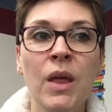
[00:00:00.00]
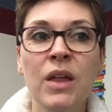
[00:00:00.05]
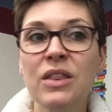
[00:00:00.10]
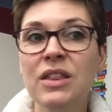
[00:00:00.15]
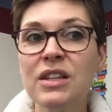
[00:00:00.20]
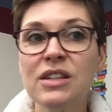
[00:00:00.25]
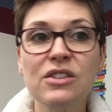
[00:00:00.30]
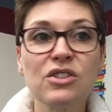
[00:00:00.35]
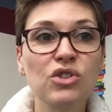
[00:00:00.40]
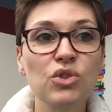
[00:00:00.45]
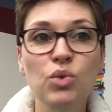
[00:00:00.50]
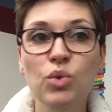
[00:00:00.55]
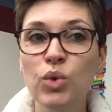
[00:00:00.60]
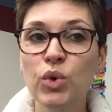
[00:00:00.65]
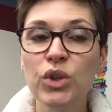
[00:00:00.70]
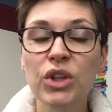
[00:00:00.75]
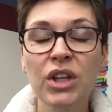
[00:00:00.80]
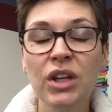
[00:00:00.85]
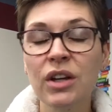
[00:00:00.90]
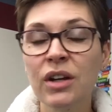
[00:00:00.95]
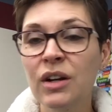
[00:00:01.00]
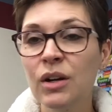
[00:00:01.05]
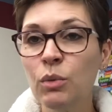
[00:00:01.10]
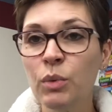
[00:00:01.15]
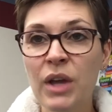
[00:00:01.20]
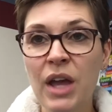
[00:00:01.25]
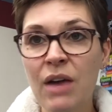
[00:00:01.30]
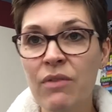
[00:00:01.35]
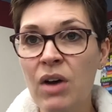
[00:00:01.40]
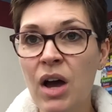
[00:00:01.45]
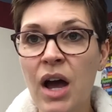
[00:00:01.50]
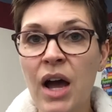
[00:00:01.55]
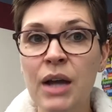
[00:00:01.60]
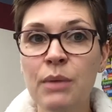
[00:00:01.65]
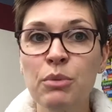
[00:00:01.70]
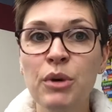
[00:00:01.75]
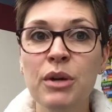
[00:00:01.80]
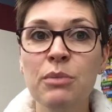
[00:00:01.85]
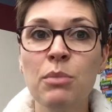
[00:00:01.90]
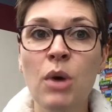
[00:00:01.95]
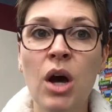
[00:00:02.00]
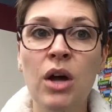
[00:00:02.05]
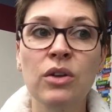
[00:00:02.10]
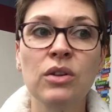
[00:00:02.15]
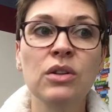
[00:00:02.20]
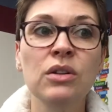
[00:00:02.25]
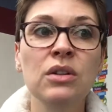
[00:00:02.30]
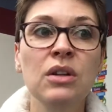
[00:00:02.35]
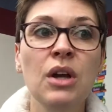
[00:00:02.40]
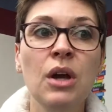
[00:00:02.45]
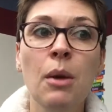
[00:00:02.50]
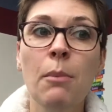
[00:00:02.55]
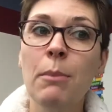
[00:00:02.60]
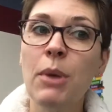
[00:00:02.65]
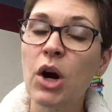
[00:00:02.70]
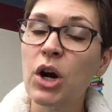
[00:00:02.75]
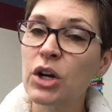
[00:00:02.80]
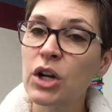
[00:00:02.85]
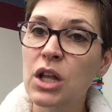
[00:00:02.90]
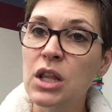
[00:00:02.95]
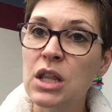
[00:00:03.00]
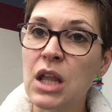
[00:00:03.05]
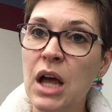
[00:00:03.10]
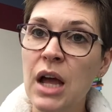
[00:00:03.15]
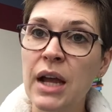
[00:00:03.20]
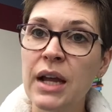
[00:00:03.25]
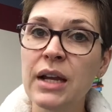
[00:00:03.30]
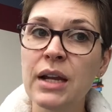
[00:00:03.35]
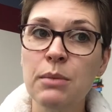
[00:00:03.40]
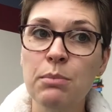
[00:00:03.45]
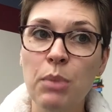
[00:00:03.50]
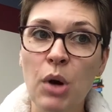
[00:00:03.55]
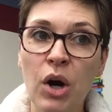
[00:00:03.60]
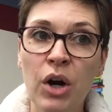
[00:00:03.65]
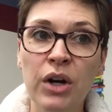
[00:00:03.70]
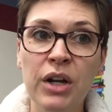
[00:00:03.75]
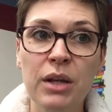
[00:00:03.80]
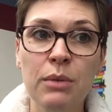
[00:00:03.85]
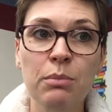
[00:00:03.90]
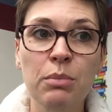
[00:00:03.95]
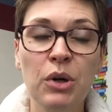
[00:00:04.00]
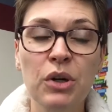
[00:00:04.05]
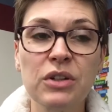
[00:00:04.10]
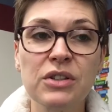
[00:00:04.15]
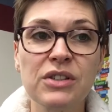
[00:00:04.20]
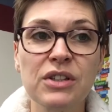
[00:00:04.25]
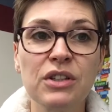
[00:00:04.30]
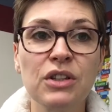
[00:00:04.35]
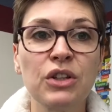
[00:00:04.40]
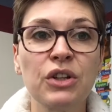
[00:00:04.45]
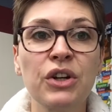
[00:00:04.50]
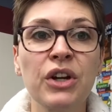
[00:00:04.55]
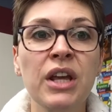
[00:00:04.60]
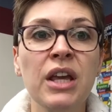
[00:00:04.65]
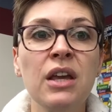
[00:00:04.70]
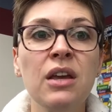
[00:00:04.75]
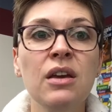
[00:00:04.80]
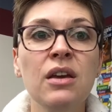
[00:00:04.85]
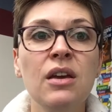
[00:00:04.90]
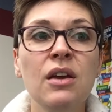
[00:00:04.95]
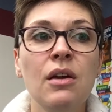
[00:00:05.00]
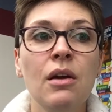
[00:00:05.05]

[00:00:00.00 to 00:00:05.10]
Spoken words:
This school year, we have a hybrid model, part online and part in-person learning.